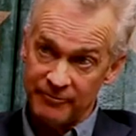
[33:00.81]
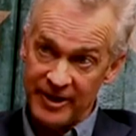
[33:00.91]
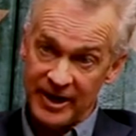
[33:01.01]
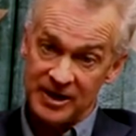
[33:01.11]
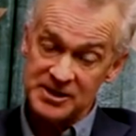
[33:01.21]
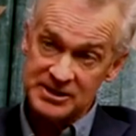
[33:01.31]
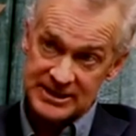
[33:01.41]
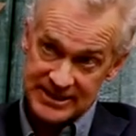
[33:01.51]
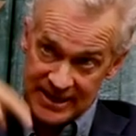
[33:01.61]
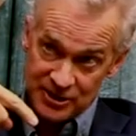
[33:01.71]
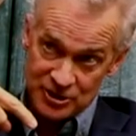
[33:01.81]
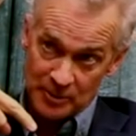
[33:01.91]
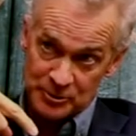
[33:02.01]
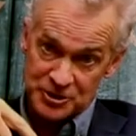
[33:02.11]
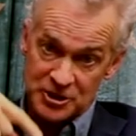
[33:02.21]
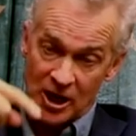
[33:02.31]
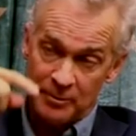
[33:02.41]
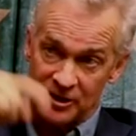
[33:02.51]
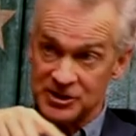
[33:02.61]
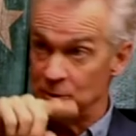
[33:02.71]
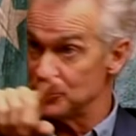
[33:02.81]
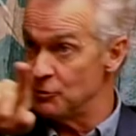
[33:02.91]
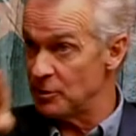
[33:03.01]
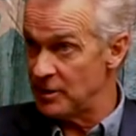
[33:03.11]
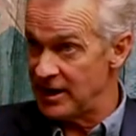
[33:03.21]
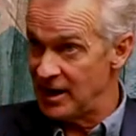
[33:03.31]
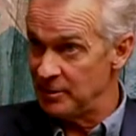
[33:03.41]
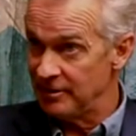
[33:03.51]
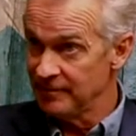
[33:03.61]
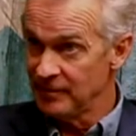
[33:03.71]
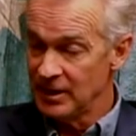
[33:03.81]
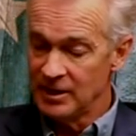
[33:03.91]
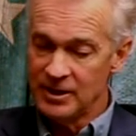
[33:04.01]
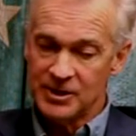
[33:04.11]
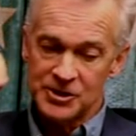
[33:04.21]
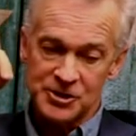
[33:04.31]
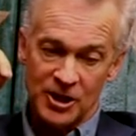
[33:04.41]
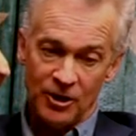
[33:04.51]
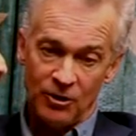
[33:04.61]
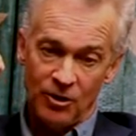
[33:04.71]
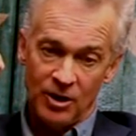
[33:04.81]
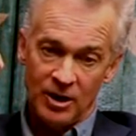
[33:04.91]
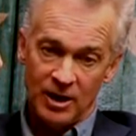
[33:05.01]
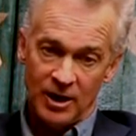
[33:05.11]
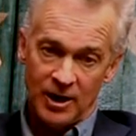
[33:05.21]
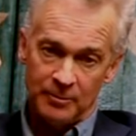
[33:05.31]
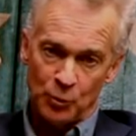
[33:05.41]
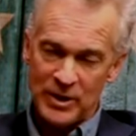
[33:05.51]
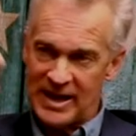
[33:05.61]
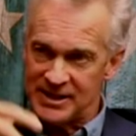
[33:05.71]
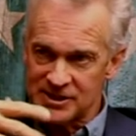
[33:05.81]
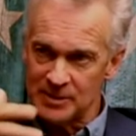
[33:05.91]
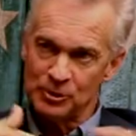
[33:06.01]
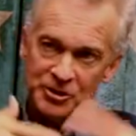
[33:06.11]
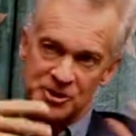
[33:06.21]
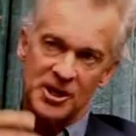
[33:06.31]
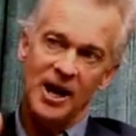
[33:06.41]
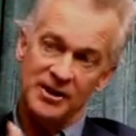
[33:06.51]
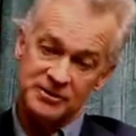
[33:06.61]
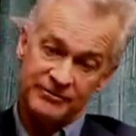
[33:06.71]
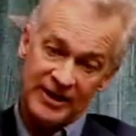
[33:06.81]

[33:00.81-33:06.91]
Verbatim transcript: Vegas to take Shepard's job because he was going to Miami. I see. So um, we had similar styles. In